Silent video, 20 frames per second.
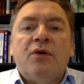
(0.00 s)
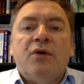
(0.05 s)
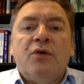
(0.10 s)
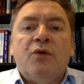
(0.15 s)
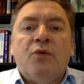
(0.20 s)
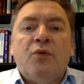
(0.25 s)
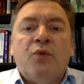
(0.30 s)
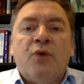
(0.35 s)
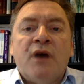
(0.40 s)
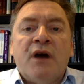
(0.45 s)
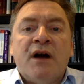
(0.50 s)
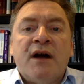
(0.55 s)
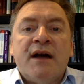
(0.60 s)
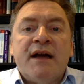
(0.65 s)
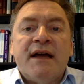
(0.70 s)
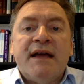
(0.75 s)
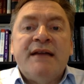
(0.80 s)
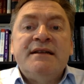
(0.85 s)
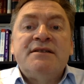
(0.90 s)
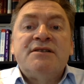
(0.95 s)
were
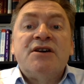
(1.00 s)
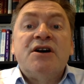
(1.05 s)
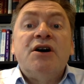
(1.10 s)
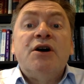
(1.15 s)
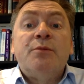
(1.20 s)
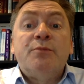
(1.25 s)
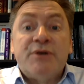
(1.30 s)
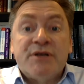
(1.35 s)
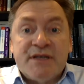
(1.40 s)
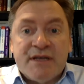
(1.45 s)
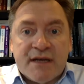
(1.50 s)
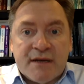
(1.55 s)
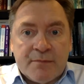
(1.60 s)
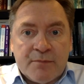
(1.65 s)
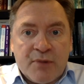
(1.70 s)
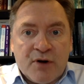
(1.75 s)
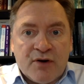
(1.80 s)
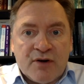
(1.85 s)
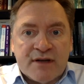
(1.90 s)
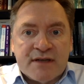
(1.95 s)
interpreting
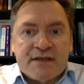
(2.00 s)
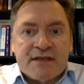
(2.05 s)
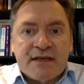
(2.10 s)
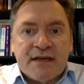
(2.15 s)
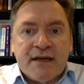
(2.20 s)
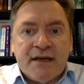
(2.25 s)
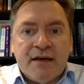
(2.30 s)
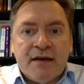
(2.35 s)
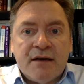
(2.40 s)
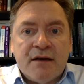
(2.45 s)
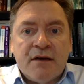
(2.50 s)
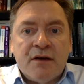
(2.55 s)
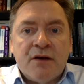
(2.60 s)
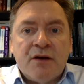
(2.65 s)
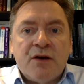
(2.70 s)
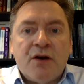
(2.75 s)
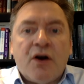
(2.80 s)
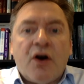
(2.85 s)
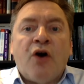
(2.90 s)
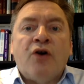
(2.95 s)
policy
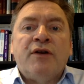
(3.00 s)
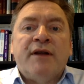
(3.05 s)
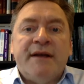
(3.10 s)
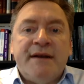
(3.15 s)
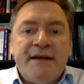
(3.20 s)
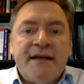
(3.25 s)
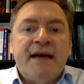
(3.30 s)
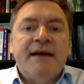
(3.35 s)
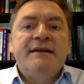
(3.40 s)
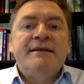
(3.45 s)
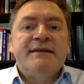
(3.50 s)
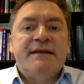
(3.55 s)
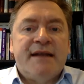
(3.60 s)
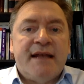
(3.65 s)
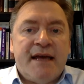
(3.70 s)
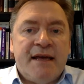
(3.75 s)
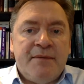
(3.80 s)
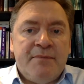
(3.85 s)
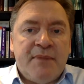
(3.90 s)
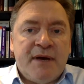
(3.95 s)
on a
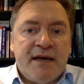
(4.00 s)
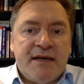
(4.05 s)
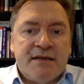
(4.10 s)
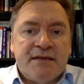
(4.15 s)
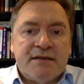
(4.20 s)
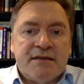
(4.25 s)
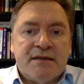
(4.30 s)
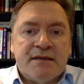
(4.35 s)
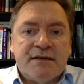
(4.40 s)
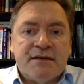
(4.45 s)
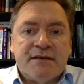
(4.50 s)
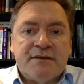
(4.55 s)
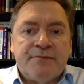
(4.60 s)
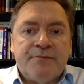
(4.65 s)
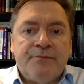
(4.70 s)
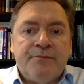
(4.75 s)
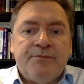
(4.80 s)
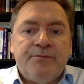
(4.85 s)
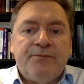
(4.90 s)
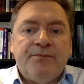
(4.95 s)
day-to-day basis,
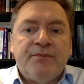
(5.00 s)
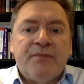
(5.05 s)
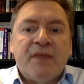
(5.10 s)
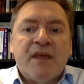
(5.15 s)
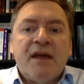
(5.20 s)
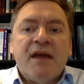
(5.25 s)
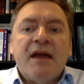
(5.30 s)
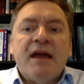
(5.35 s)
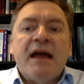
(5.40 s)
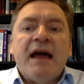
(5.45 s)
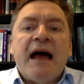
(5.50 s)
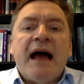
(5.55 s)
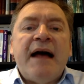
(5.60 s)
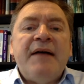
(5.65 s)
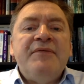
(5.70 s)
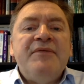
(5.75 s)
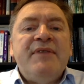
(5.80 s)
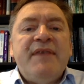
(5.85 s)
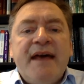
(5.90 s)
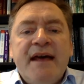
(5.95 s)

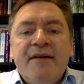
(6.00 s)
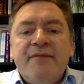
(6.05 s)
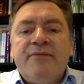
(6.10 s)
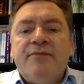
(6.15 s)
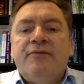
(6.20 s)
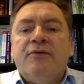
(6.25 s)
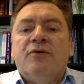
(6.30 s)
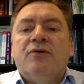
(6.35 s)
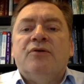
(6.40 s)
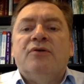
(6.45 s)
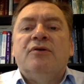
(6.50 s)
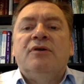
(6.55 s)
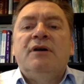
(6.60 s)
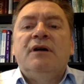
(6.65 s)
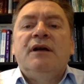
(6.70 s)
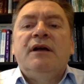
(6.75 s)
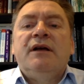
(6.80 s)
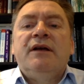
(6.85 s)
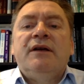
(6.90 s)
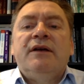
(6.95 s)
and therefore
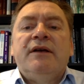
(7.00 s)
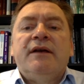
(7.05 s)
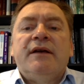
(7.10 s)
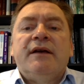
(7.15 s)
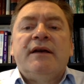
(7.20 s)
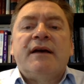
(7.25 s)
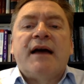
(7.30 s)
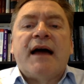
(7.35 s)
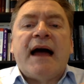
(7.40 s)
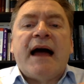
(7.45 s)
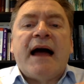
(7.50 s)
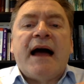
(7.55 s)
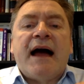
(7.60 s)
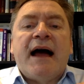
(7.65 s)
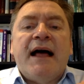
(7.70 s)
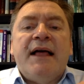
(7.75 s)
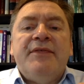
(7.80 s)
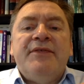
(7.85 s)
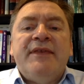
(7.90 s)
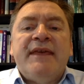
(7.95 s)

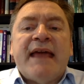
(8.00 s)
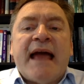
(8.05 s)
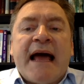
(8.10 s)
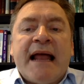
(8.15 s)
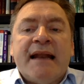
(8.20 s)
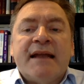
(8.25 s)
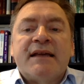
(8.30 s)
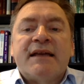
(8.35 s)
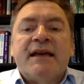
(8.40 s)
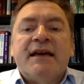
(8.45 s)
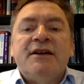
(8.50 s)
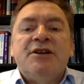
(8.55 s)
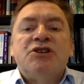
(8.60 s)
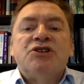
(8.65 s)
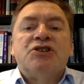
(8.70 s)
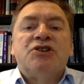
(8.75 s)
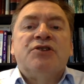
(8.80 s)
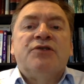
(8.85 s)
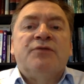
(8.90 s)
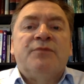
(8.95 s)
the
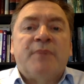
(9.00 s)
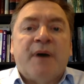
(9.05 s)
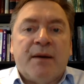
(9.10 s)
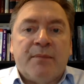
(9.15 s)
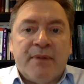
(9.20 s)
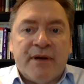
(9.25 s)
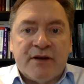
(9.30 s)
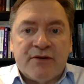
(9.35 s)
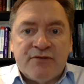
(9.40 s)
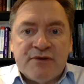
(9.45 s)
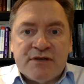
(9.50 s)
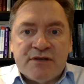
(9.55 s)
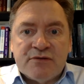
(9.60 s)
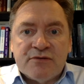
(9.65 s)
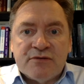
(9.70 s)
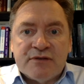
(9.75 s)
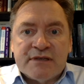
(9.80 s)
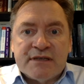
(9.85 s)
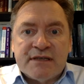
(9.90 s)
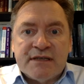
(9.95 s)
allocation of public
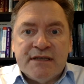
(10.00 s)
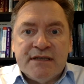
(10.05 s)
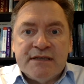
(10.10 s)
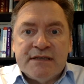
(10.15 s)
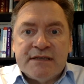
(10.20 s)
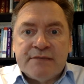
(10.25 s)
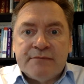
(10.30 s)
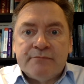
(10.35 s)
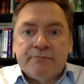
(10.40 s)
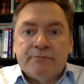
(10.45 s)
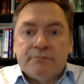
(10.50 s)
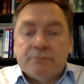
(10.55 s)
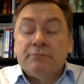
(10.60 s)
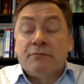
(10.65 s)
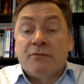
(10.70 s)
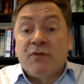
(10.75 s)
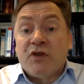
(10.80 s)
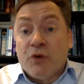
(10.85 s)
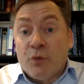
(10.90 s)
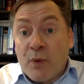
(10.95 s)
resources,
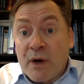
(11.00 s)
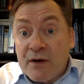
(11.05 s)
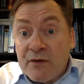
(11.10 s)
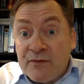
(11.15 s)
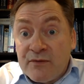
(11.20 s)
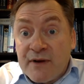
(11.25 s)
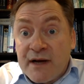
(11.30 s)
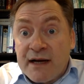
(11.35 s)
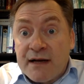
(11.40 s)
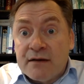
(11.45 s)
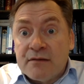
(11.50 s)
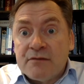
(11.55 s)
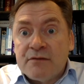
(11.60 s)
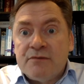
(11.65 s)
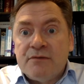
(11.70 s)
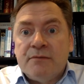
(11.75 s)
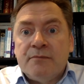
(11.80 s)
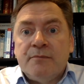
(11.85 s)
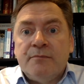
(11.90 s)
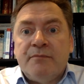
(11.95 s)
the welfare
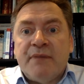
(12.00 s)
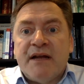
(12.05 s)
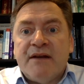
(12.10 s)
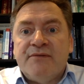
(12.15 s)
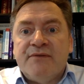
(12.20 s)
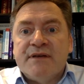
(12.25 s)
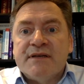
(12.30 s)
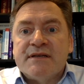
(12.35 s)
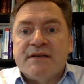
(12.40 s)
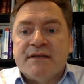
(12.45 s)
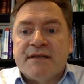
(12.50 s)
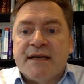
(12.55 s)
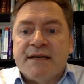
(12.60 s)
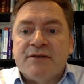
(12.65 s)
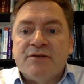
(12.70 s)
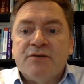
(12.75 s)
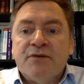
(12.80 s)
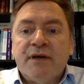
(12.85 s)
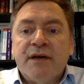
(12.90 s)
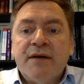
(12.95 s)
benefits that they're
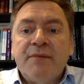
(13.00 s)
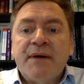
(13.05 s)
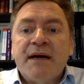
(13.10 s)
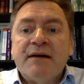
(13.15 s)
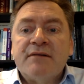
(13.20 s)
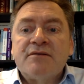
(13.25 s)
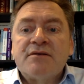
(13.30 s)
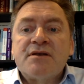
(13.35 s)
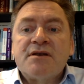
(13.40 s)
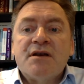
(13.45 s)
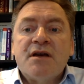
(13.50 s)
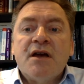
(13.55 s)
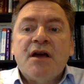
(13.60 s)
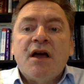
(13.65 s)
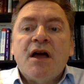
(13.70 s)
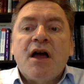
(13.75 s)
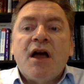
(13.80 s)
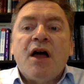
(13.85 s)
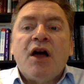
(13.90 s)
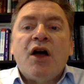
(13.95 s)
talking about,
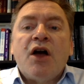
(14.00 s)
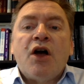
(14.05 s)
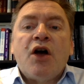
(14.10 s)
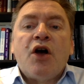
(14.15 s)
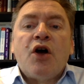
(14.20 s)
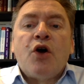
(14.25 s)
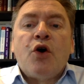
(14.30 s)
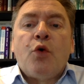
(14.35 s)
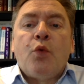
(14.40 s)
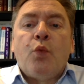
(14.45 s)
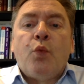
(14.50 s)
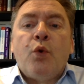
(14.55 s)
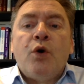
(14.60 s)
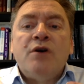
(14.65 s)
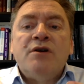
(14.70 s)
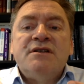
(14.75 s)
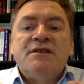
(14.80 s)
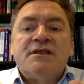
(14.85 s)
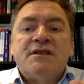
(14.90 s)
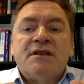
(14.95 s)

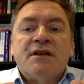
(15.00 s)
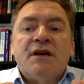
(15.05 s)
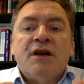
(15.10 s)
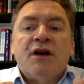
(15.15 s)
was